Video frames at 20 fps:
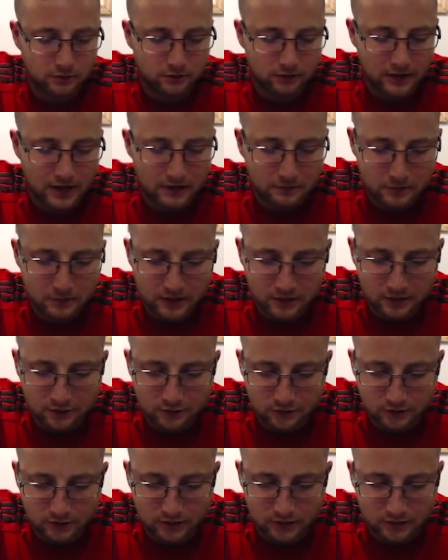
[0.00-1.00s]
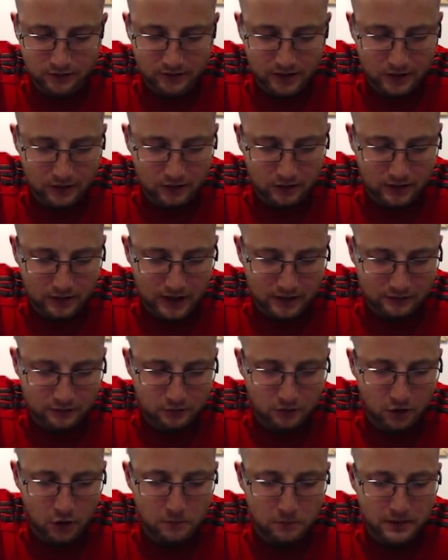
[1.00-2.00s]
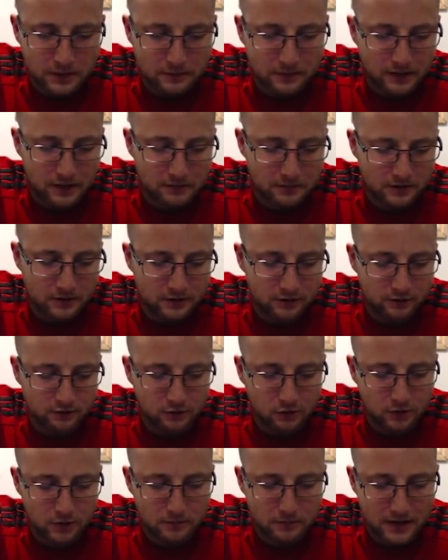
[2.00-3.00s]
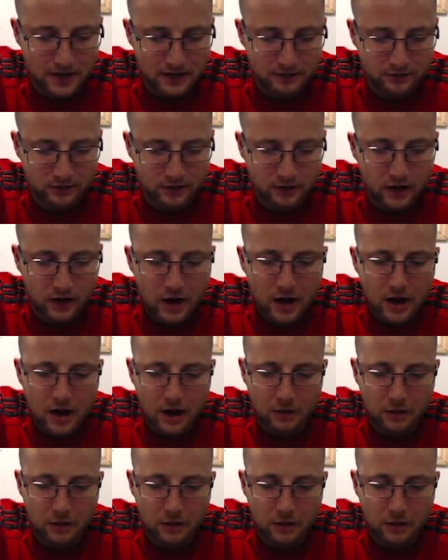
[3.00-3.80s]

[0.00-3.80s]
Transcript: So that'd be an interesting thing to kind of look at. So we'll open up a couple of these coin packs here. Uh,